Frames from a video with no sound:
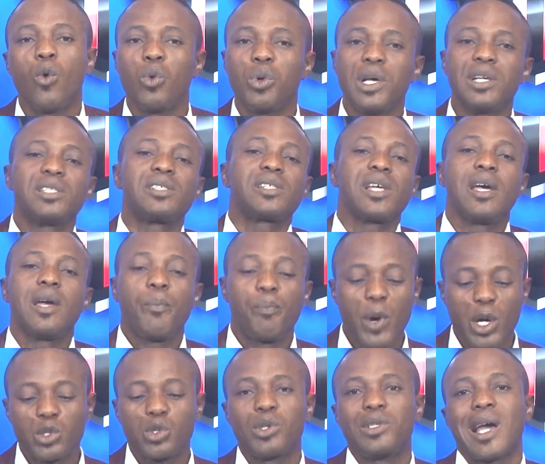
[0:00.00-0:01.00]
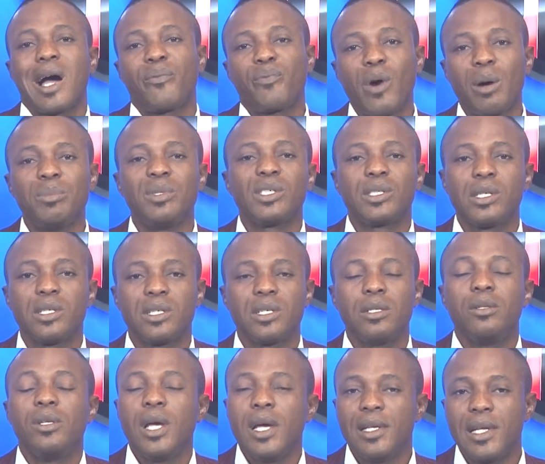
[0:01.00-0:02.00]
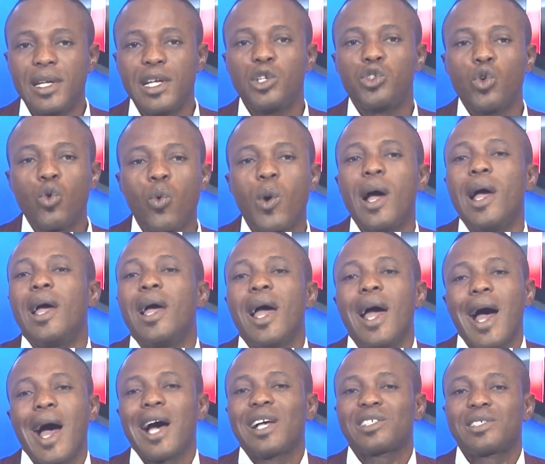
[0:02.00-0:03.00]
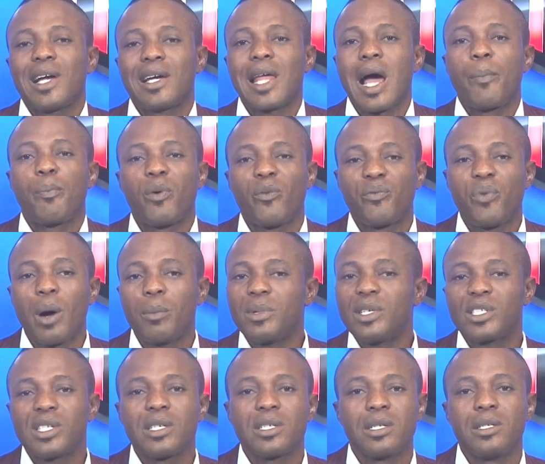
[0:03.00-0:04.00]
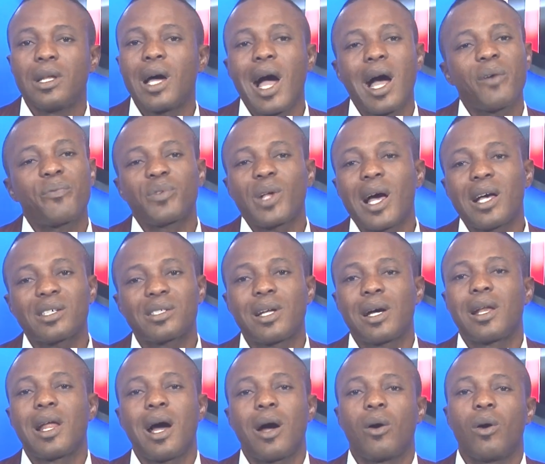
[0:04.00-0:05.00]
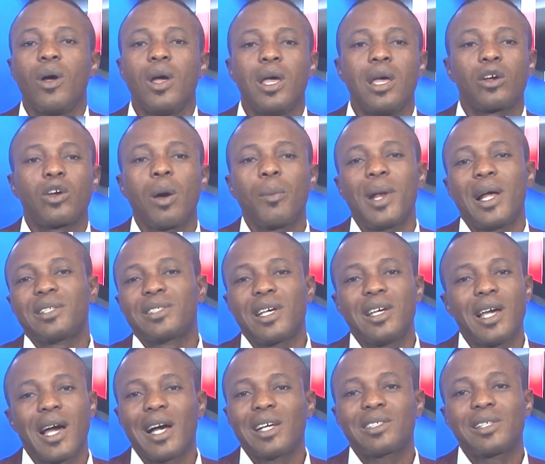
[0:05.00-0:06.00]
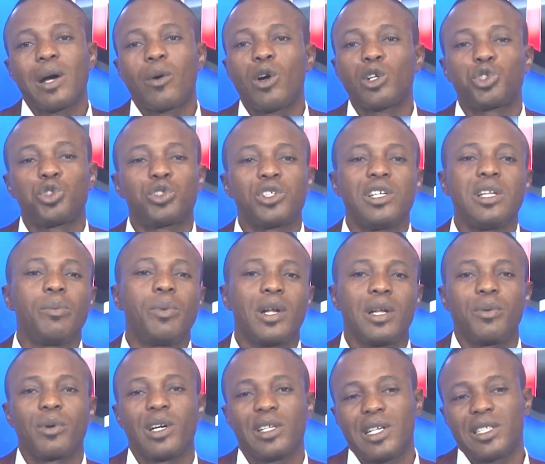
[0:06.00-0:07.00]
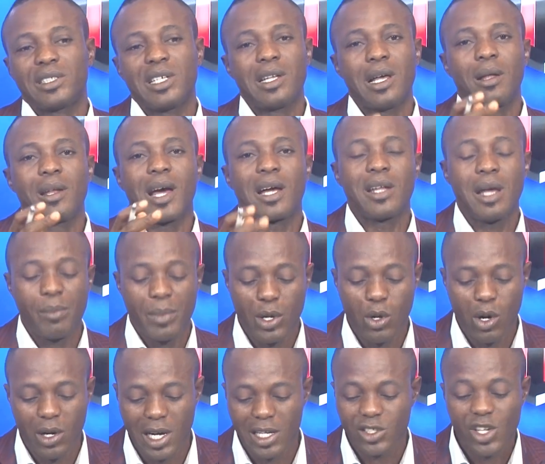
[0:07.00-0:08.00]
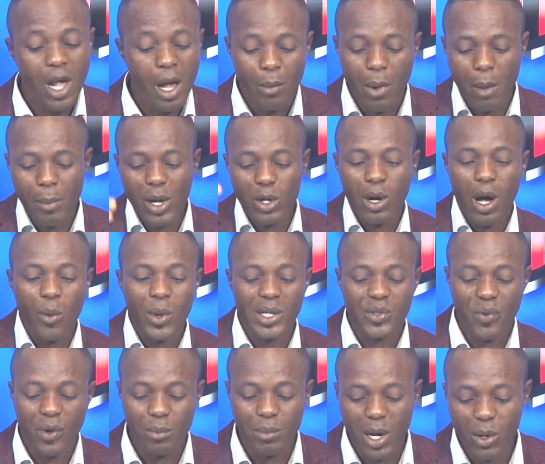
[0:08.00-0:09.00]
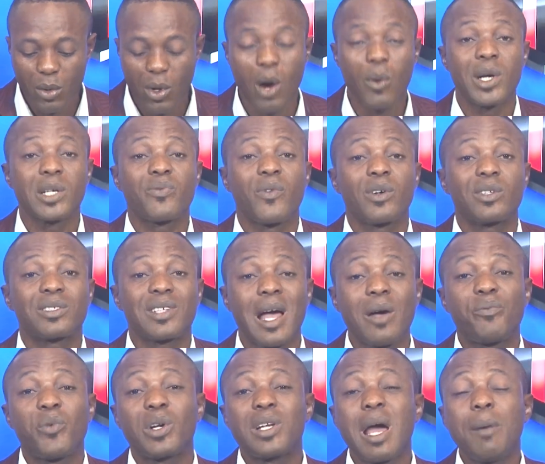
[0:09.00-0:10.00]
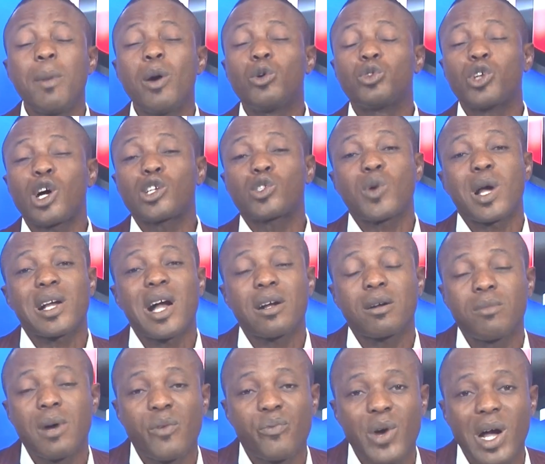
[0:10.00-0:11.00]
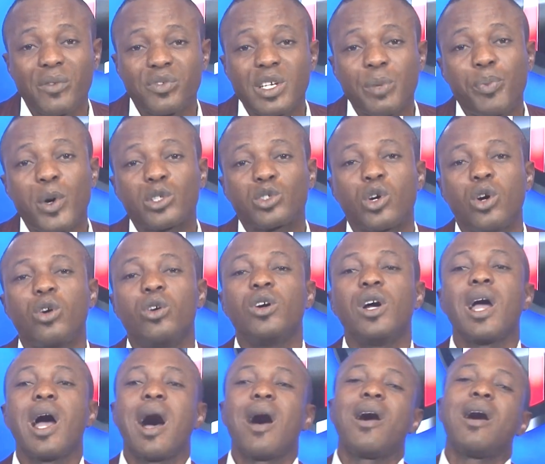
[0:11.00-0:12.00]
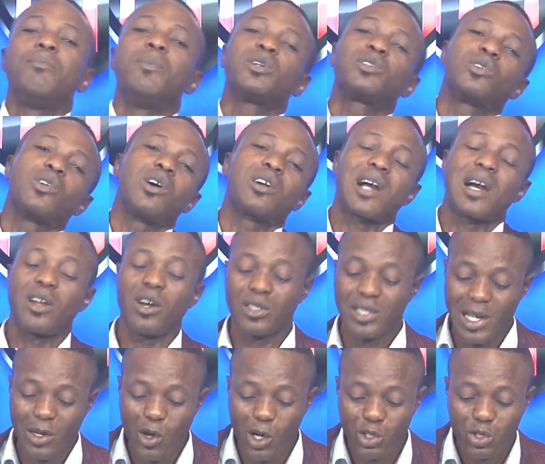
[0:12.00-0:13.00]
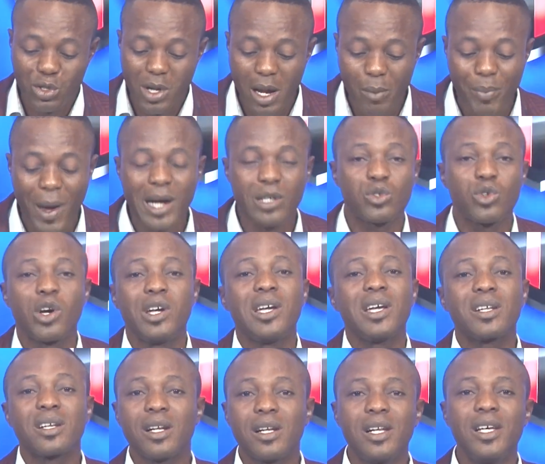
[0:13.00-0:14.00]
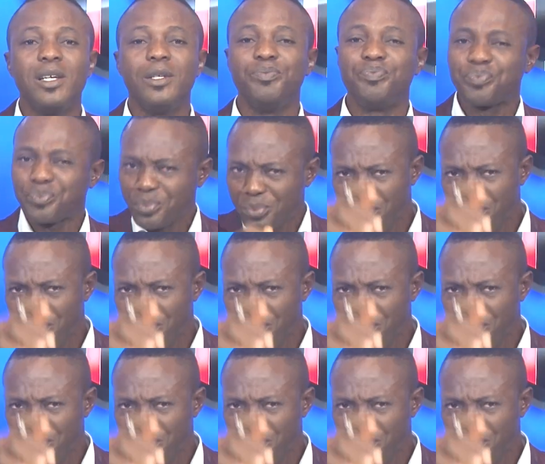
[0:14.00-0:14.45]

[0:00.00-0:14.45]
Would they say Porto they are formed this season? They do well. Arsenal they are formed this season. Arsenal now they come here and say Arsenal won't shoot anybody because they said now them be Gunners. But we will not waste time for them. We will just walk and come out for FC Porto. Our motto don't carry us. They go straight back to Italy.